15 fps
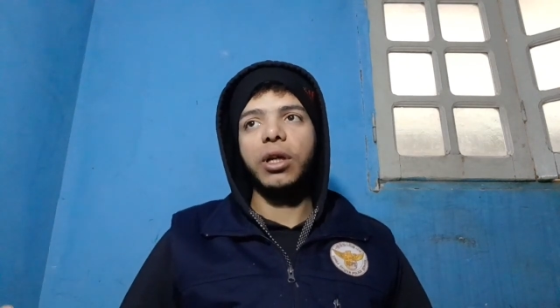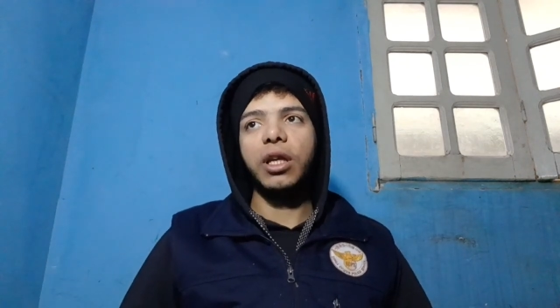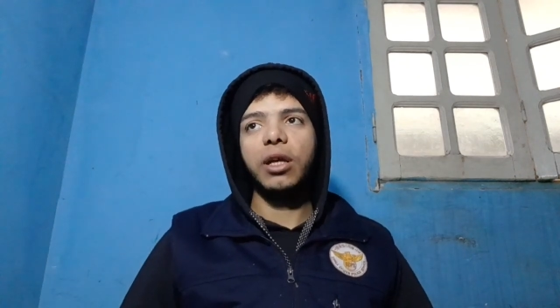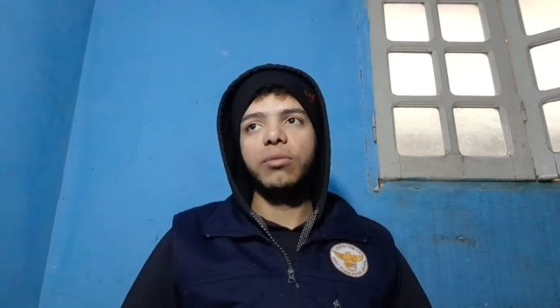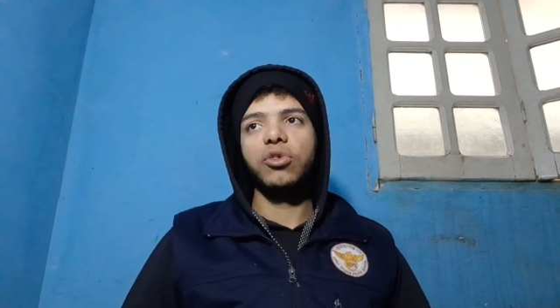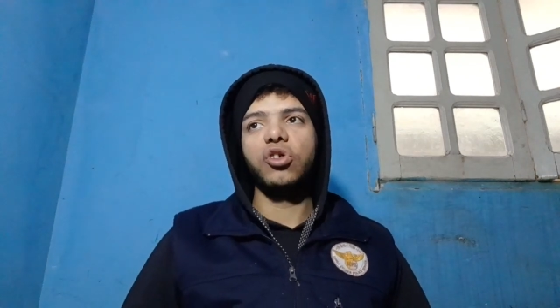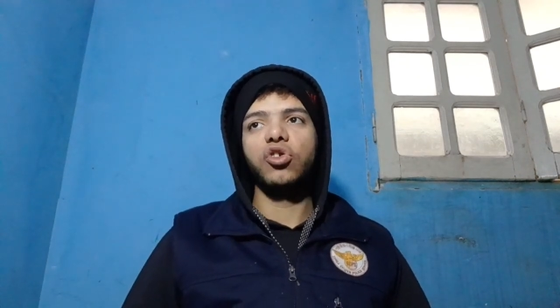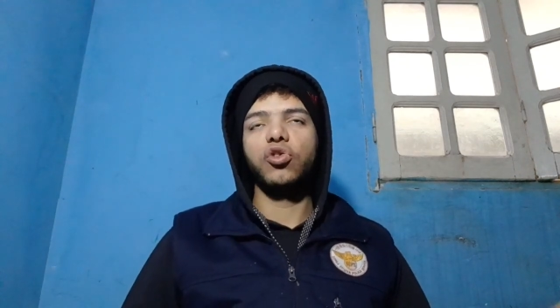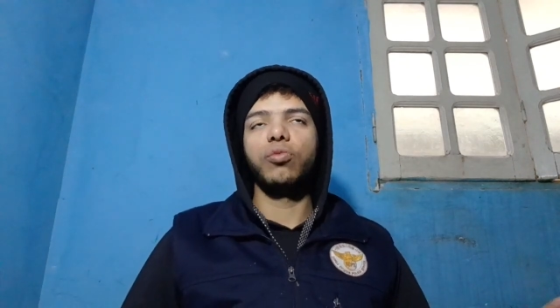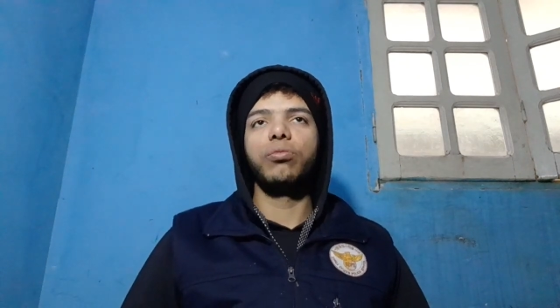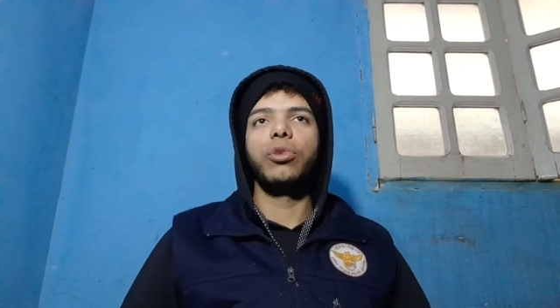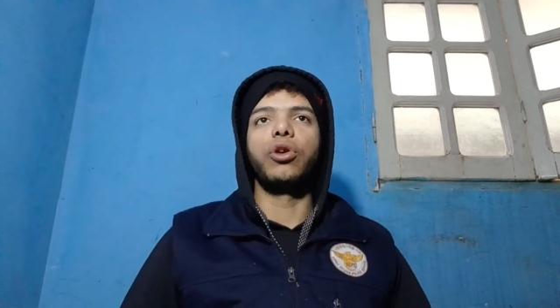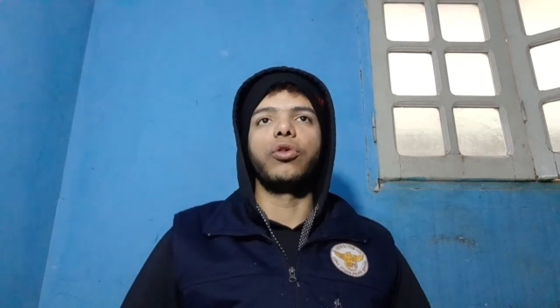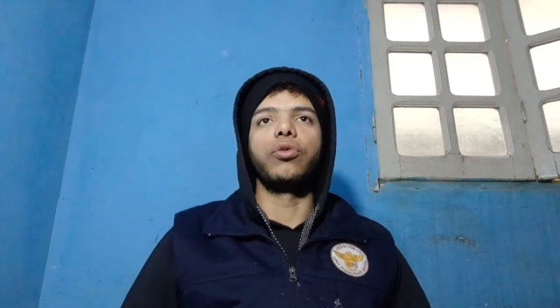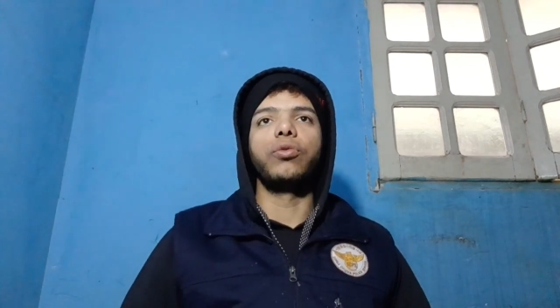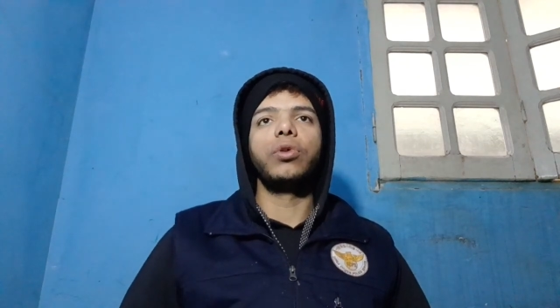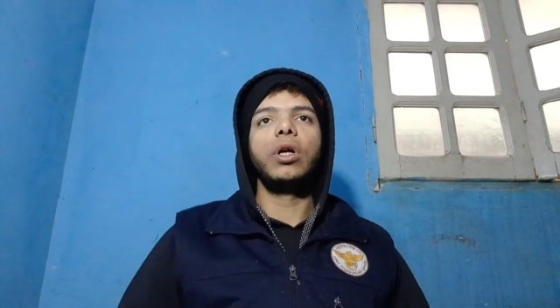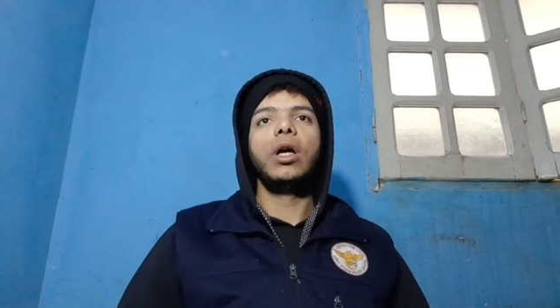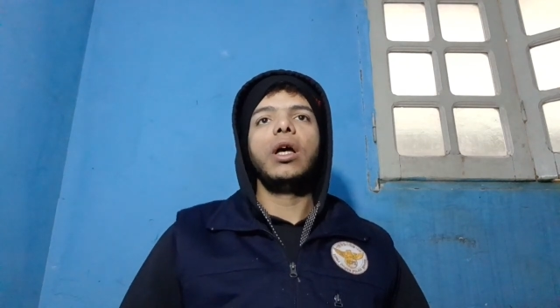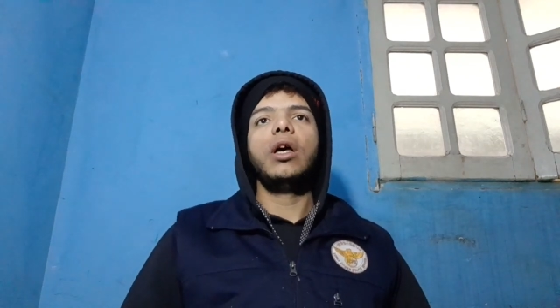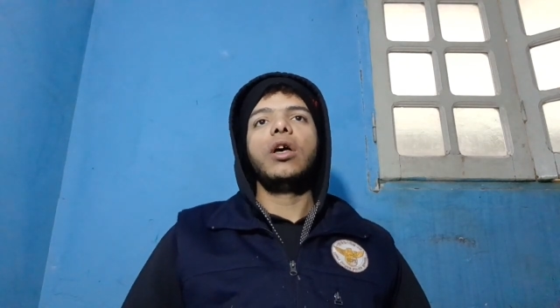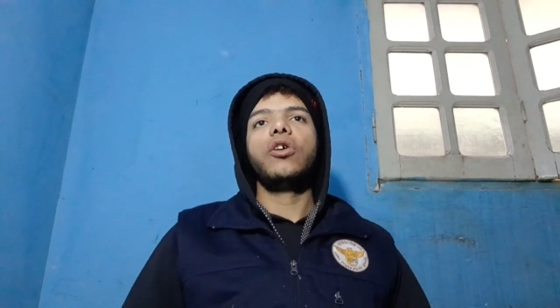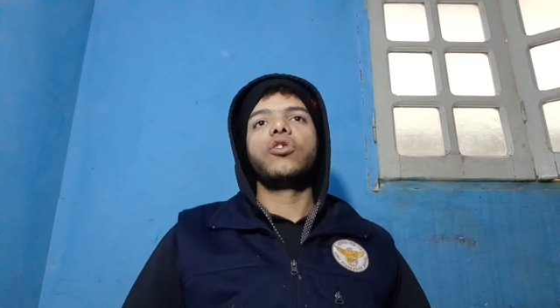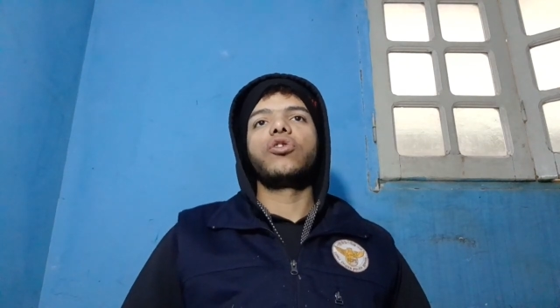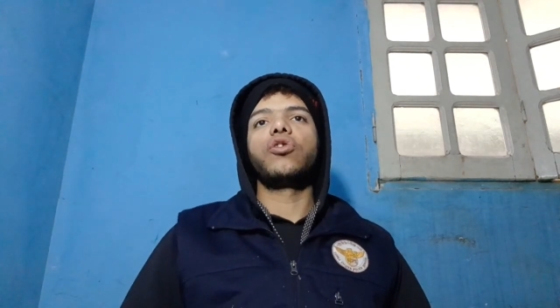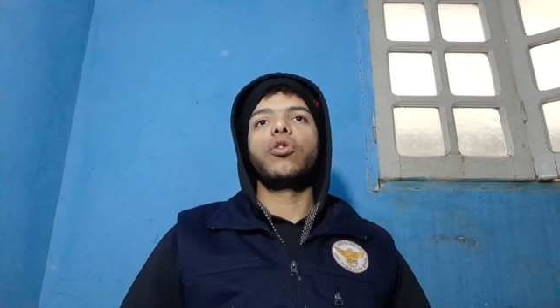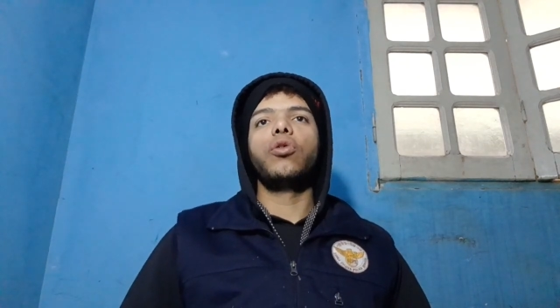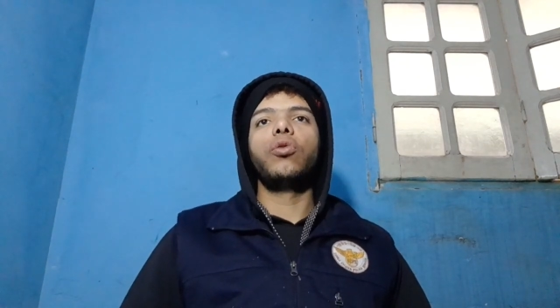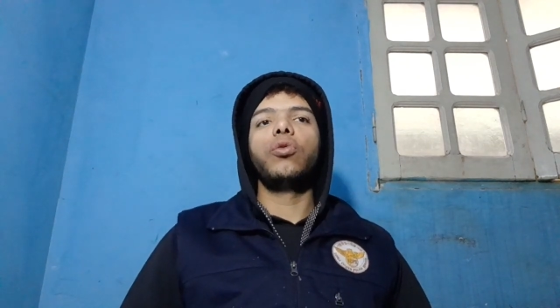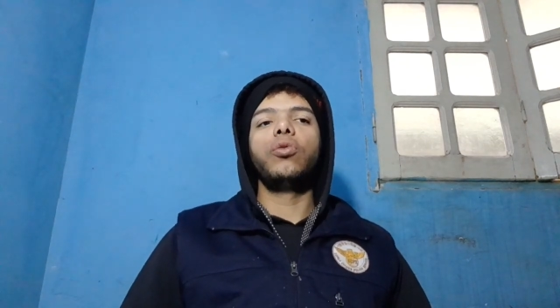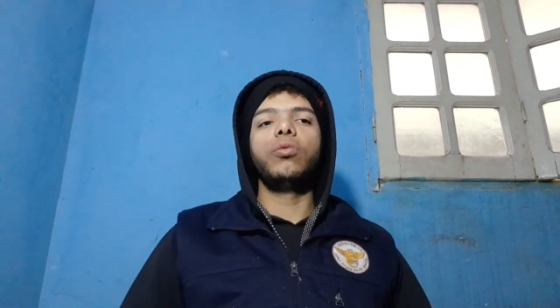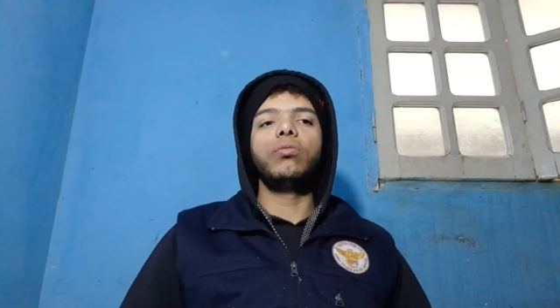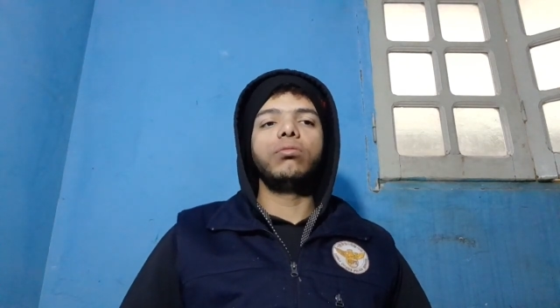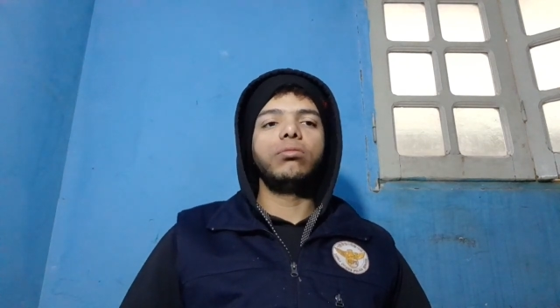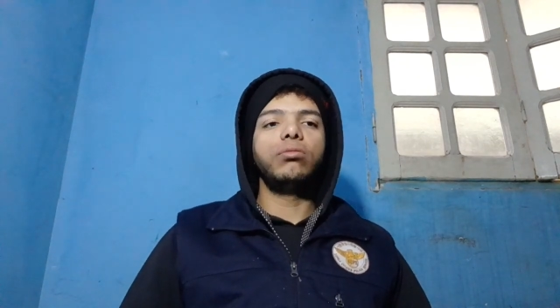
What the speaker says: names in Sumeru. So,